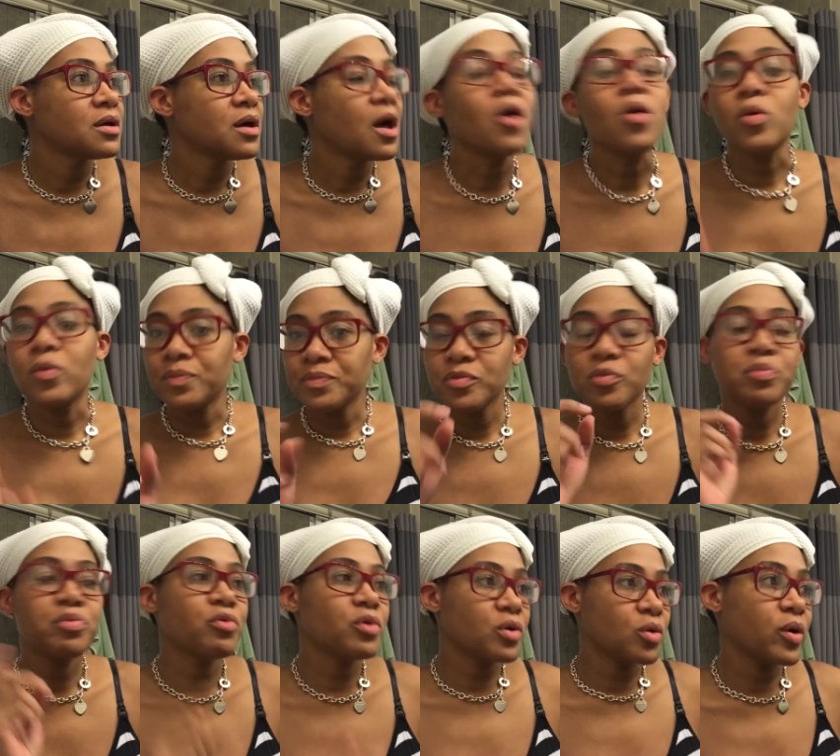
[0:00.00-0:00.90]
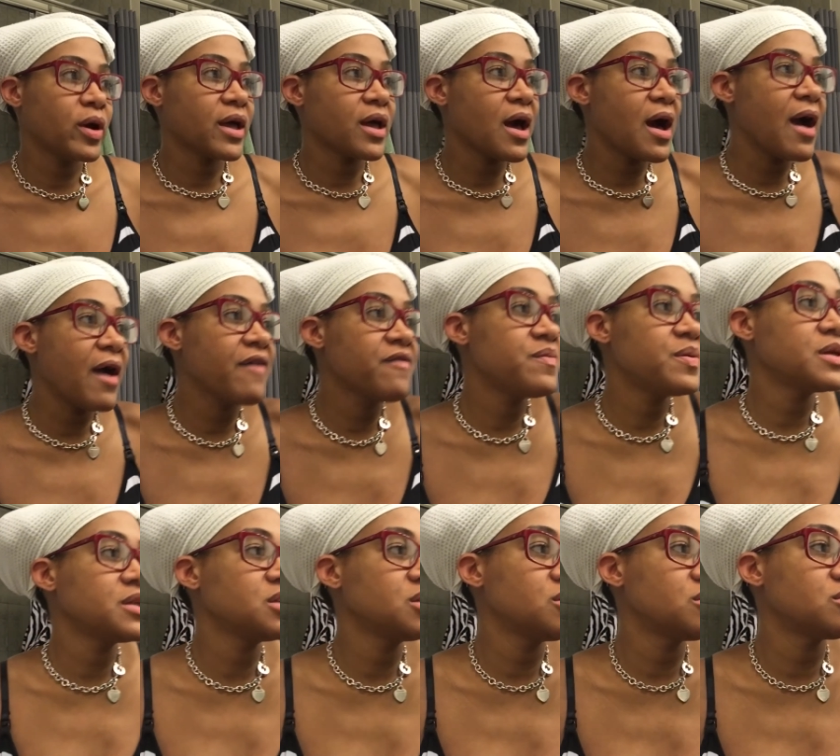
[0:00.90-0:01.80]
oh, real quick, I've
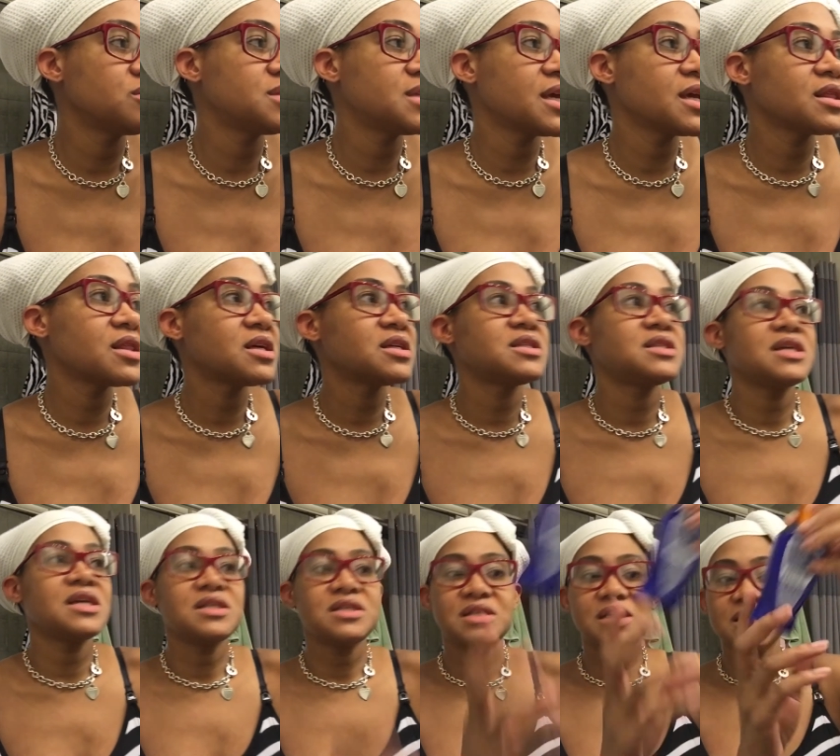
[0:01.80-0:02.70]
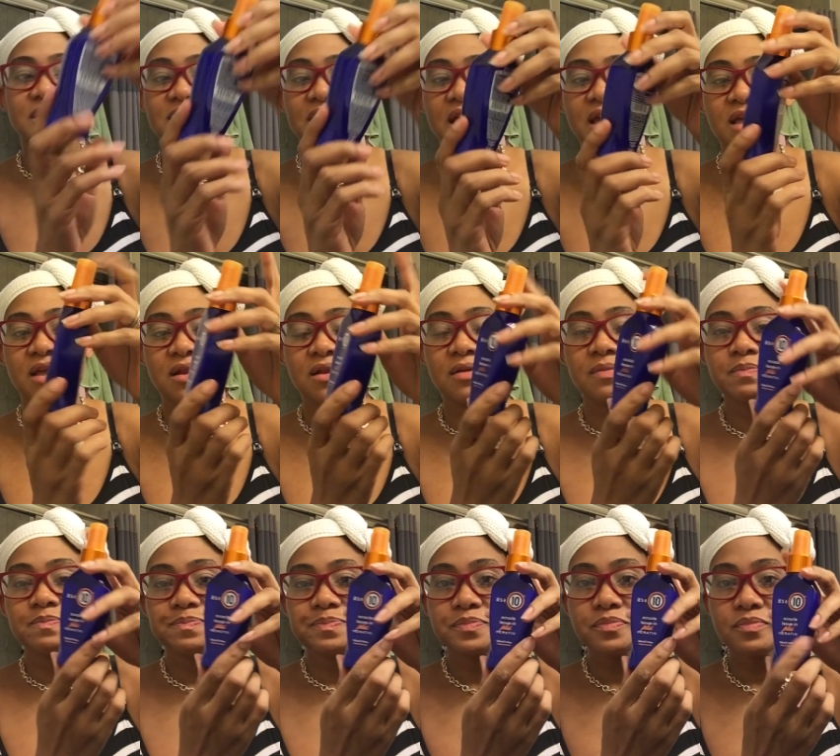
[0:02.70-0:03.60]
been using this It's a
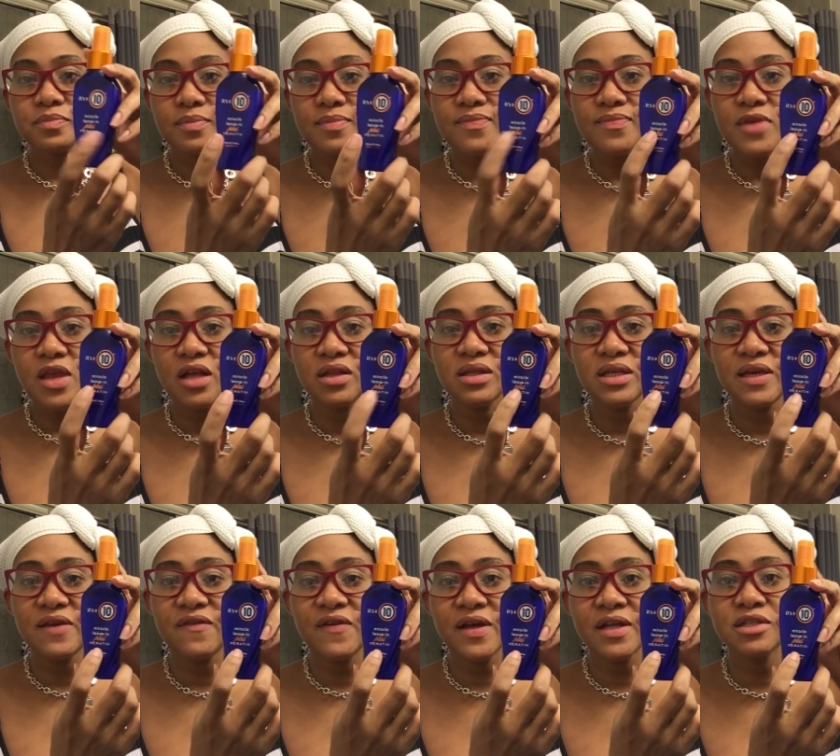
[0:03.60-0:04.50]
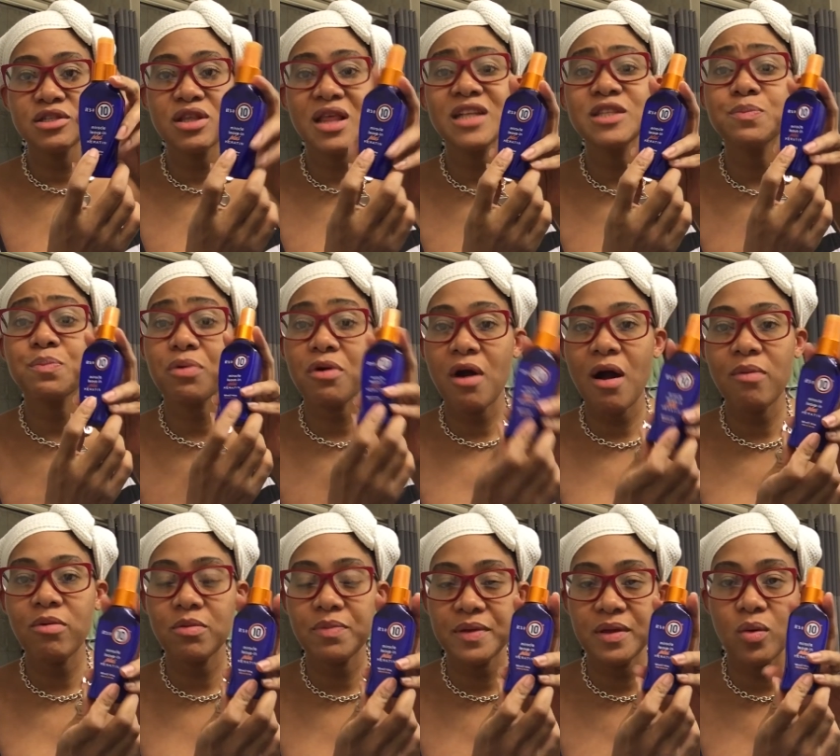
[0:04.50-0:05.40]
10 leave-in, so that's
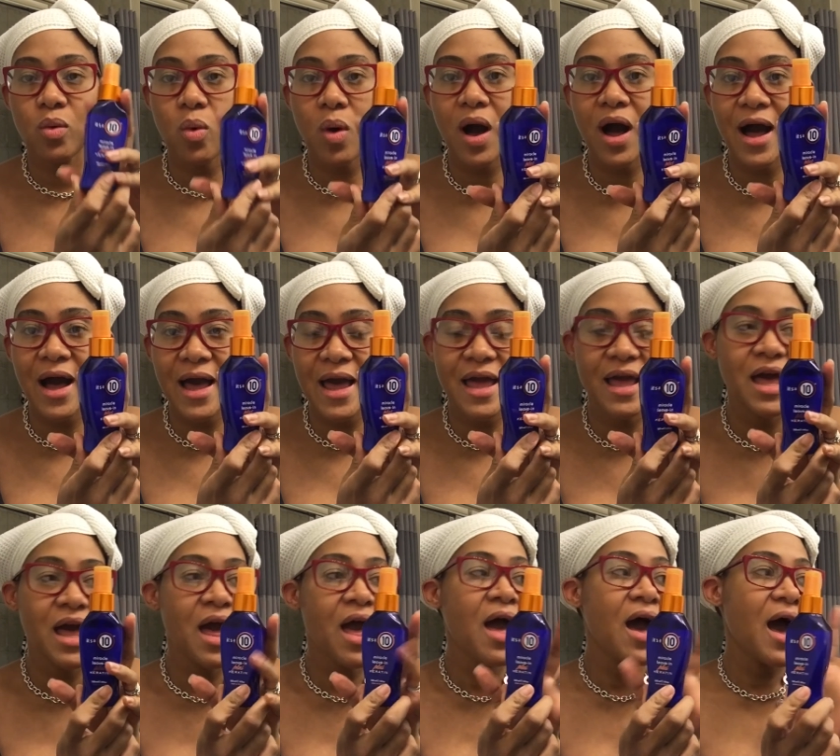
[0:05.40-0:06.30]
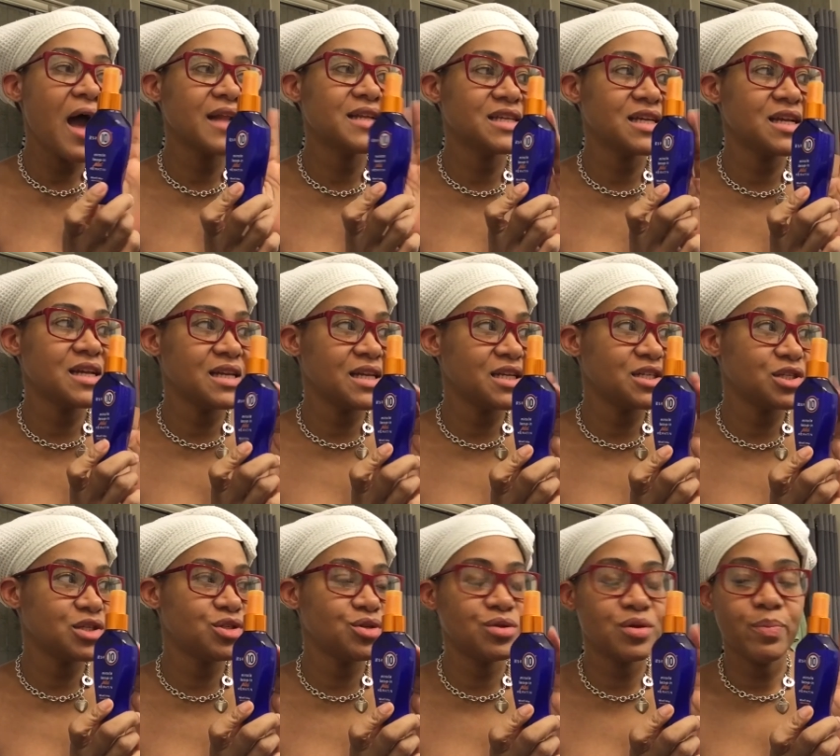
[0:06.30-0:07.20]
probably why I didn't need
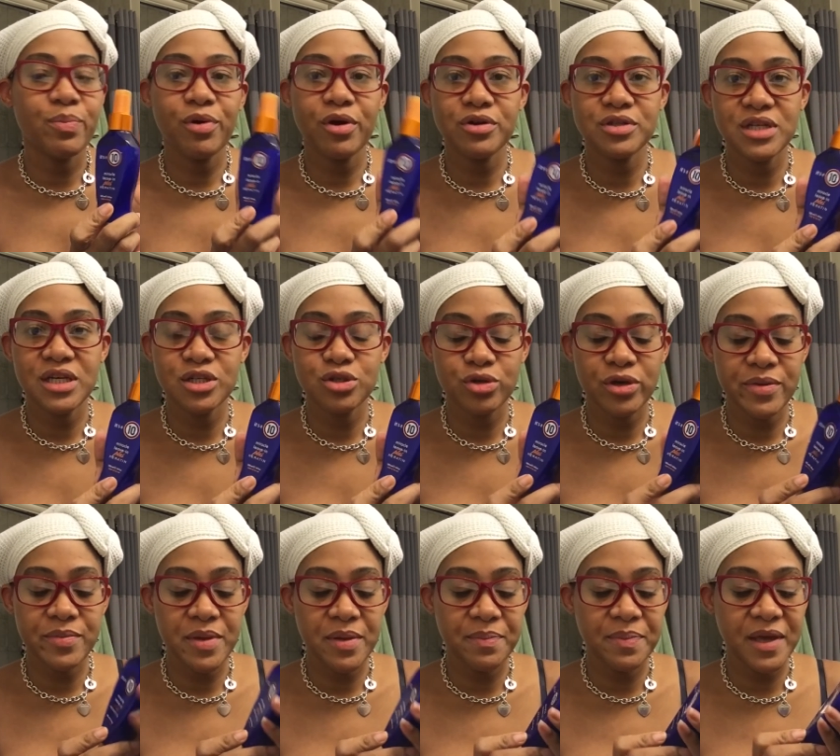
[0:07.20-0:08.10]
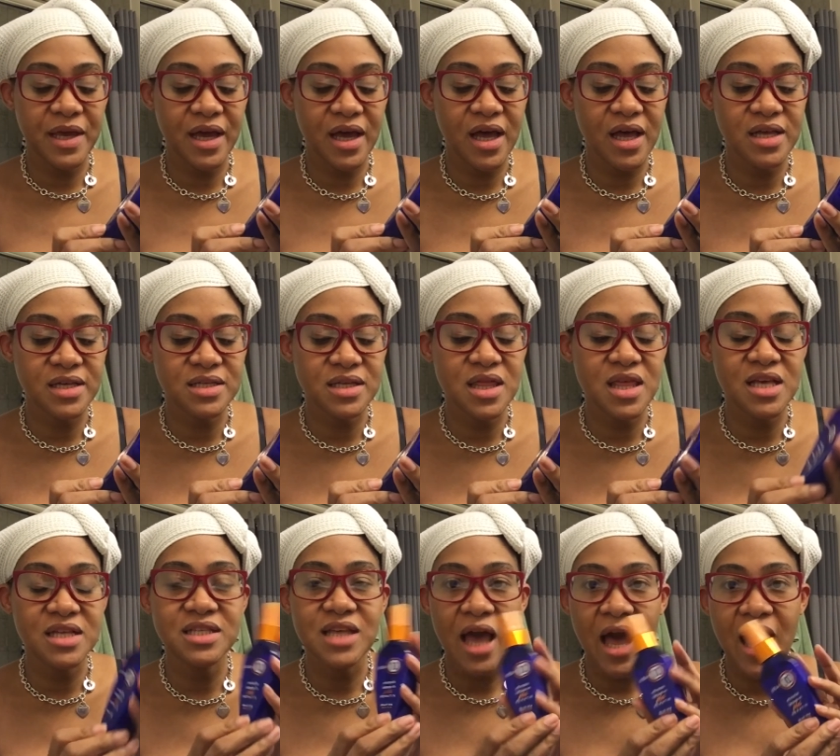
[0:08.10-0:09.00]
to do the protein treatment because
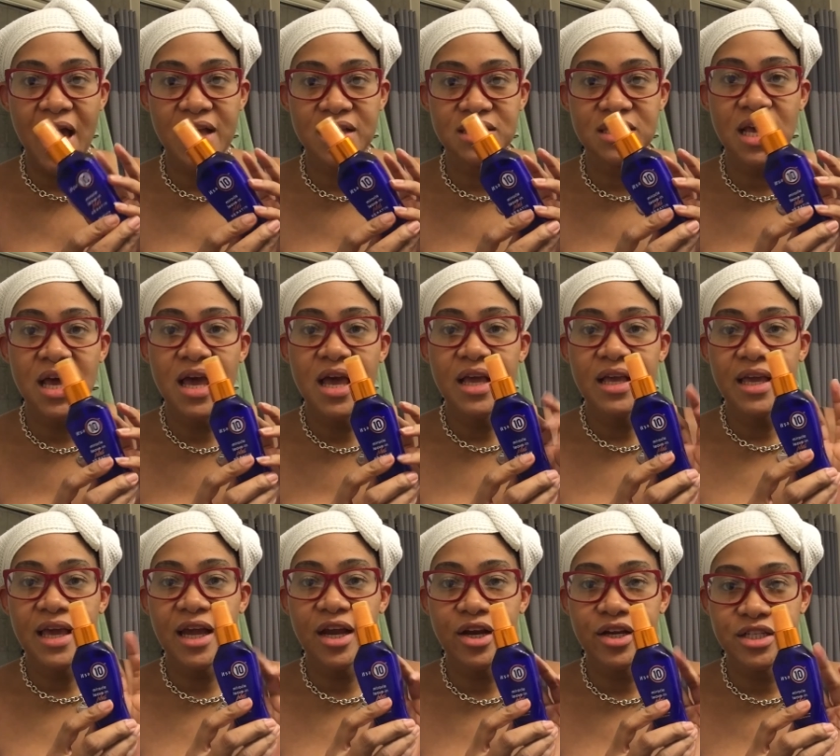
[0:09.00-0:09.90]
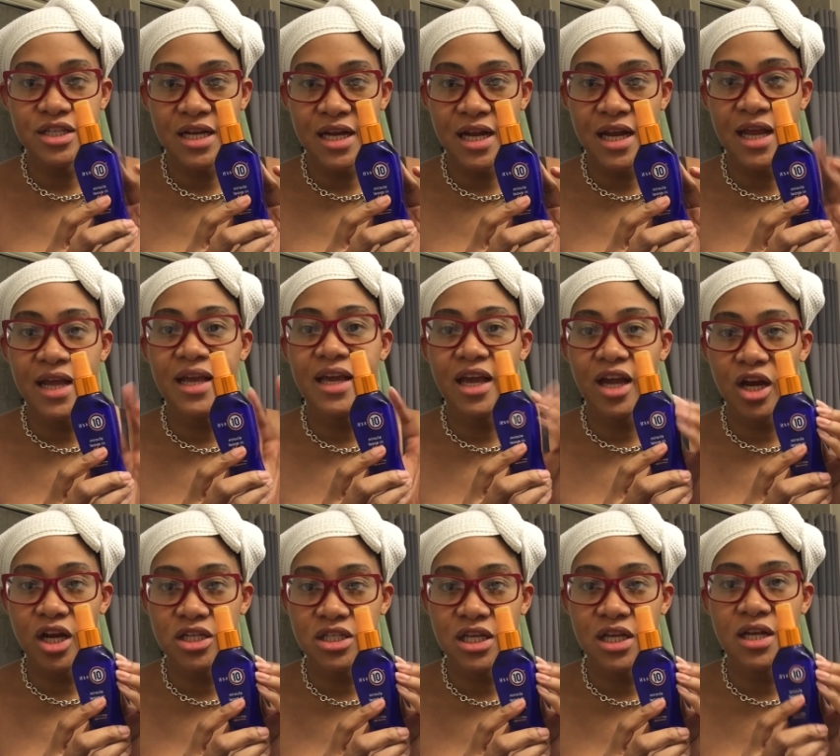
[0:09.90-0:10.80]
this has keratin in it, and
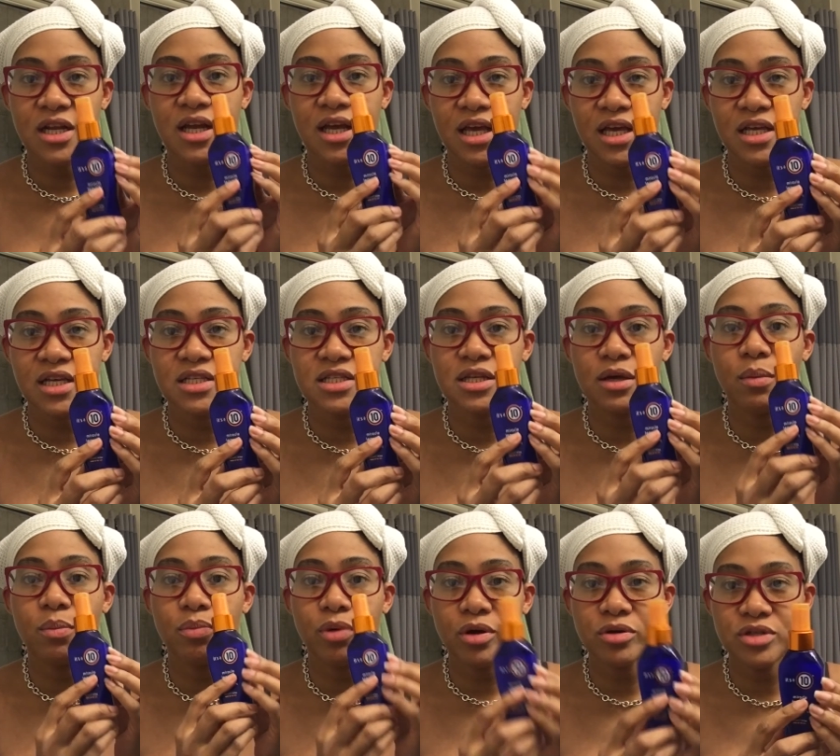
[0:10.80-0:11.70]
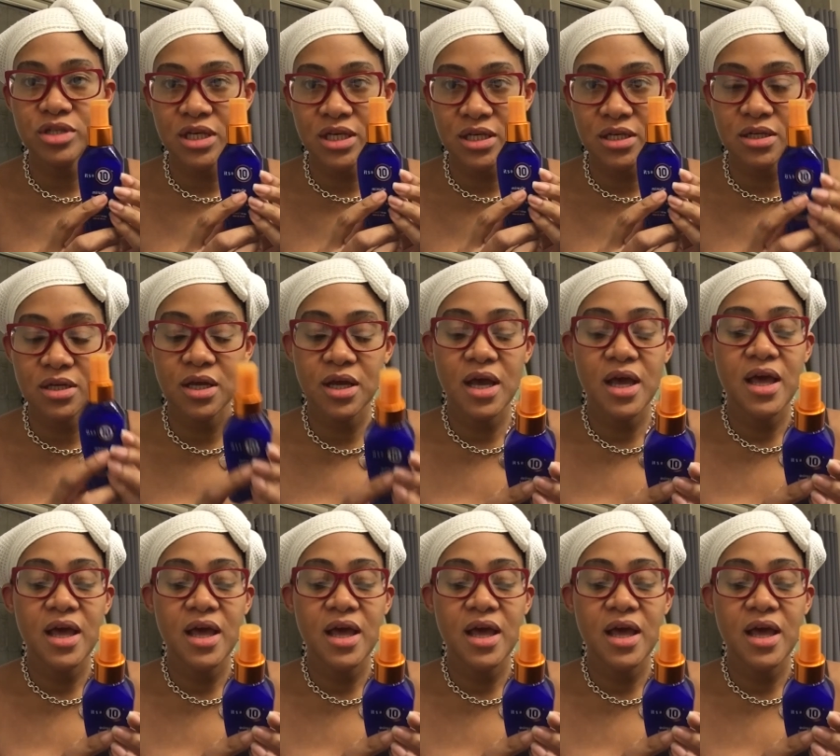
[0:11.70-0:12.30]
keratin is protein,